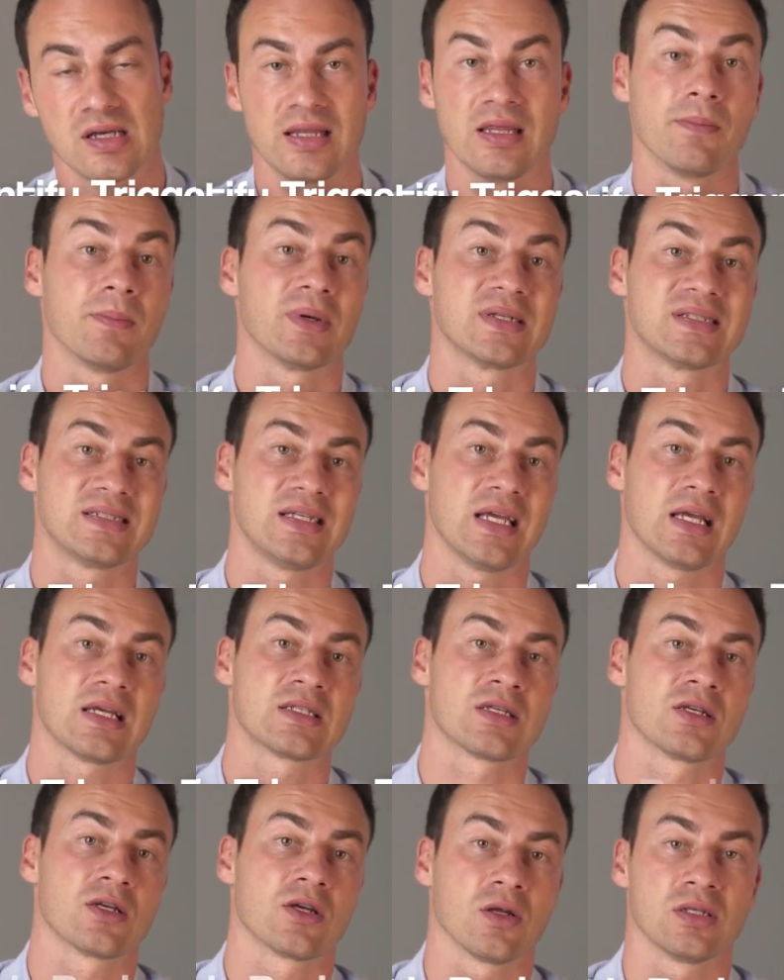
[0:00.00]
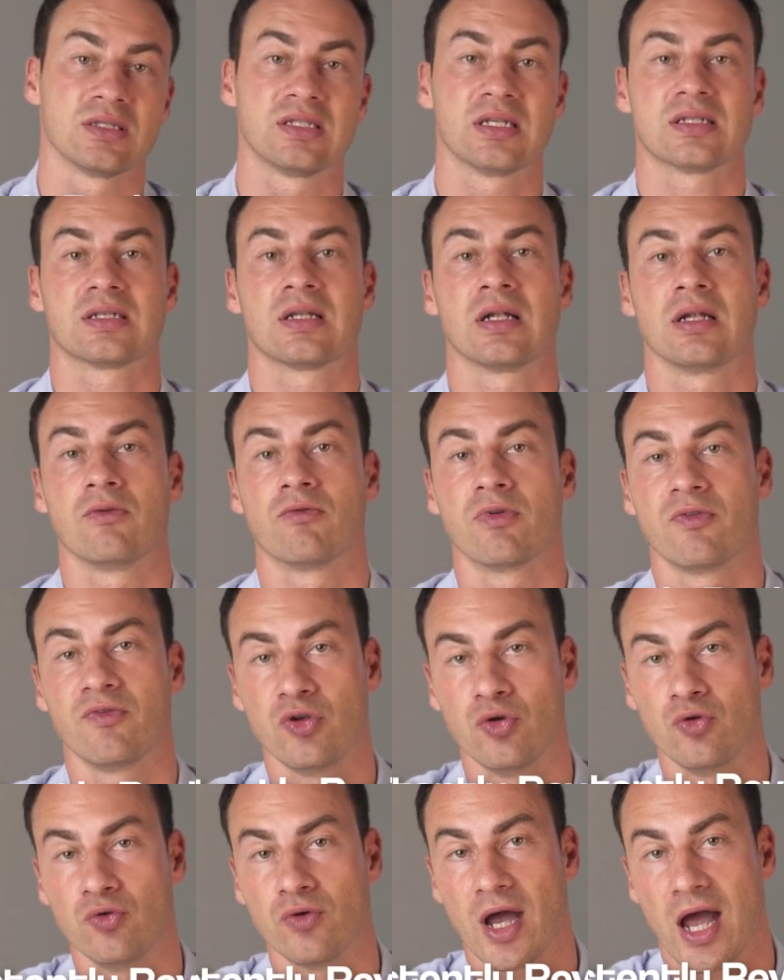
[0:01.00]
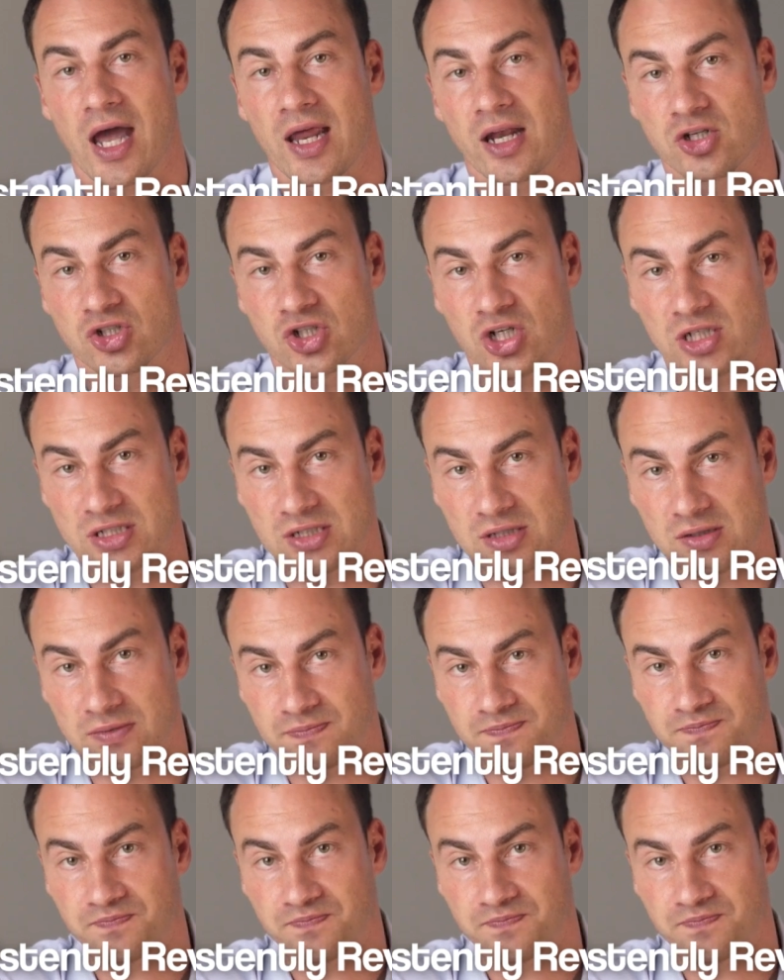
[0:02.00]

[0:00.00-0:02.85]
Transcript: And number 6, consistently review and adjust.